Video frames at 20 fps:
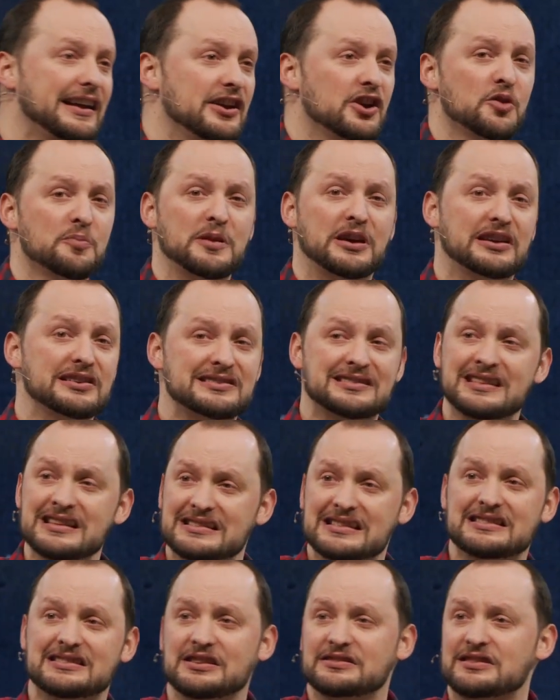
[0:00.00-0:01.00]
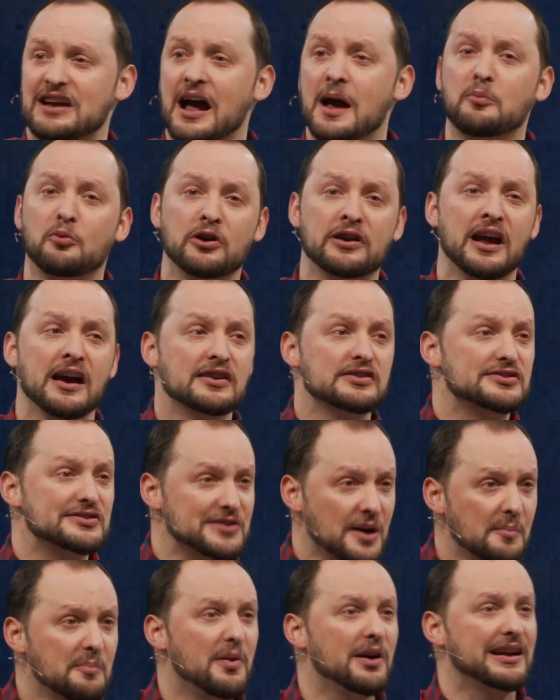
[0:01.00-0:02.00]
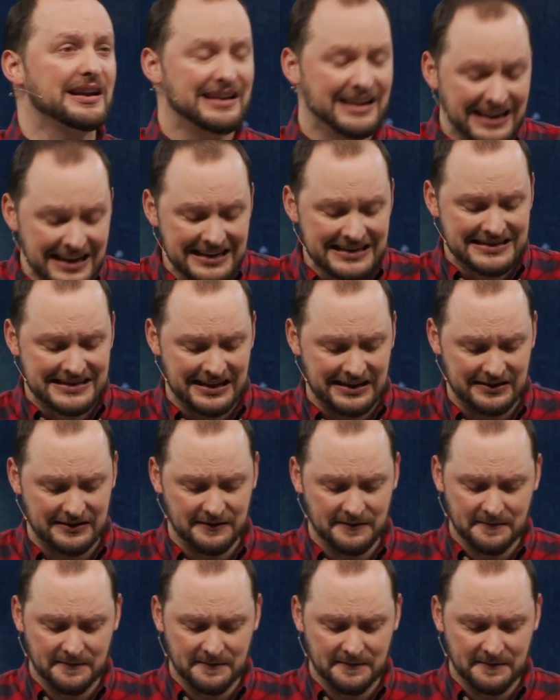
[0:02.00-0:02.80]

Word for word: here because this is a time when somebody needs it.